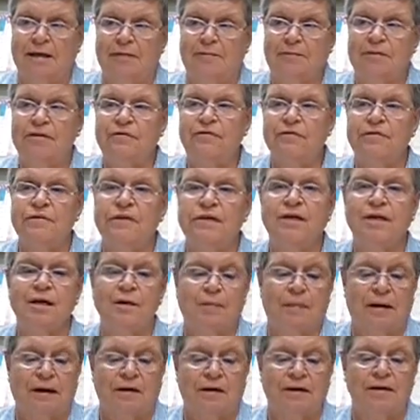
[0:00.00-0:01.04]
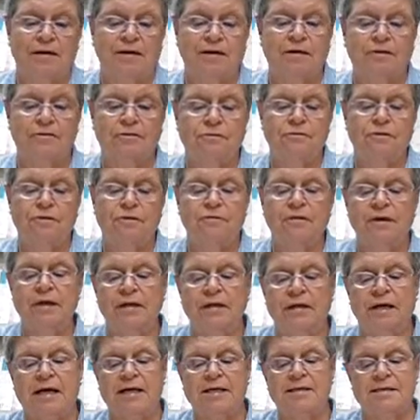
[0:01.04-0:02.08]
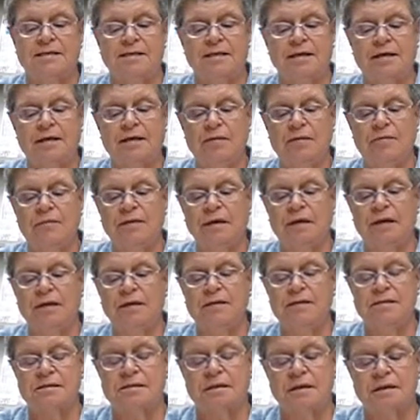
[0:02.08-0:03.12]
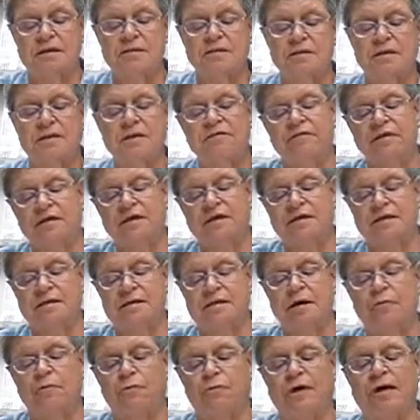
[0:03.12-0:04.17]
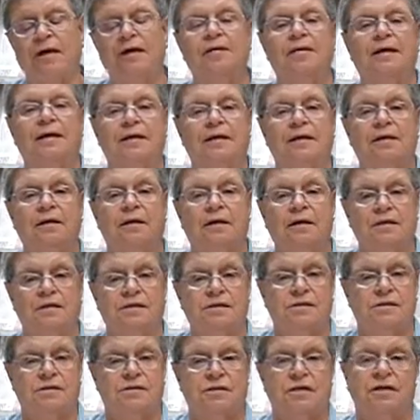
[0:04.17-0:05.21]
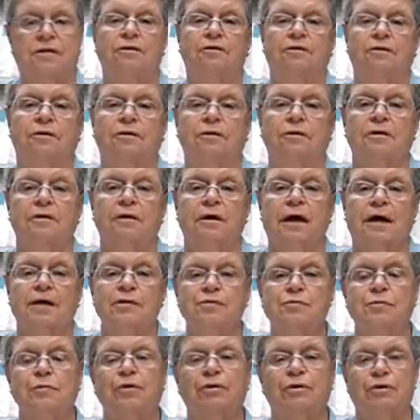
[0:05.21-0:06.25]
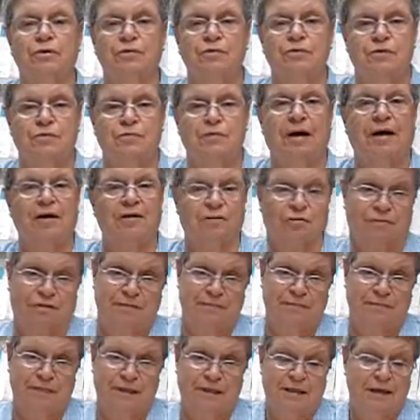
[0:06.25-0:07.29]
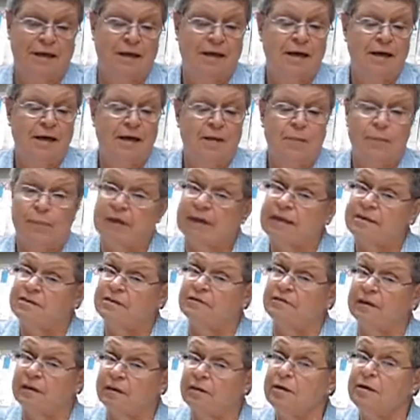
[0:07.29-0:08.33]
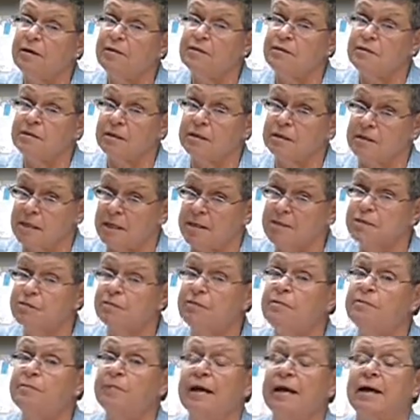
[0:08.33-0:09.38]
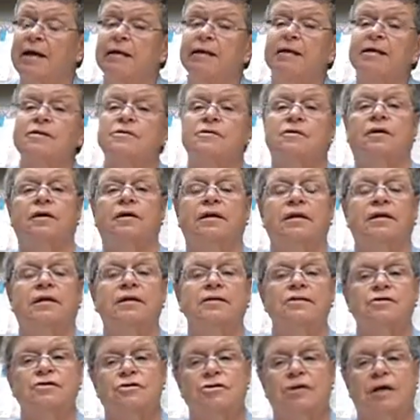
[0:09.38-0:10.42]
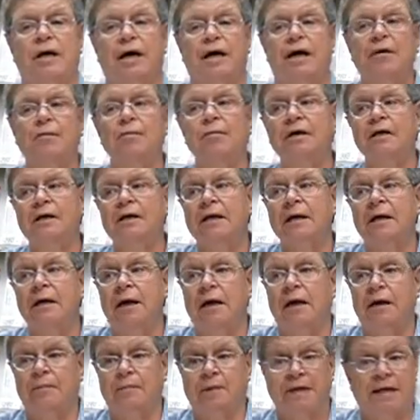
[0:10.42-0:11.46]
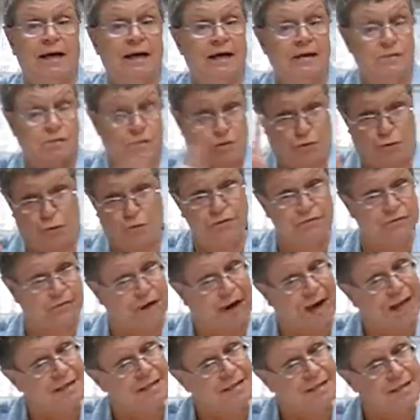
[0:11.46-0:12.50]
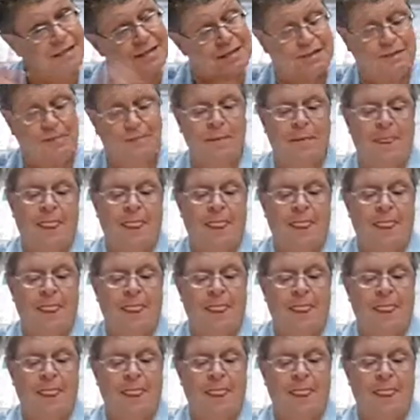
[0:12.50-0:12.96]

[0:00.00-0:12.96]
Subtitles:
If you think about it, you would realize that he's living somewhere on the autistic or Asperger's spectrum. But he's a very successful man. He's good at his job. He has 2 friends.